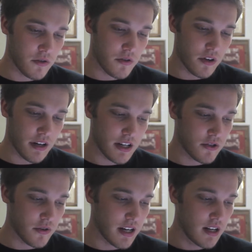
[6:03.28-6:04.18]
through her
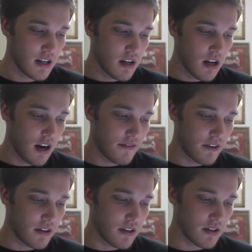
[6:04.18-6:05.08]
history of
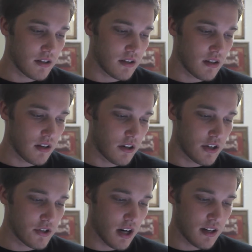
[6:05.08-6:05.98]
her, her
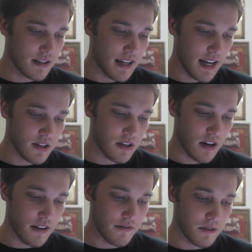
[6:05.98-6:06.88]
and Charlie's texts on her
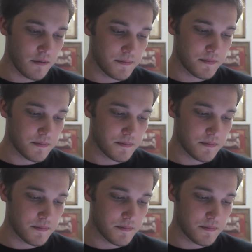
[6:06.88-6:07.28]
iPhone.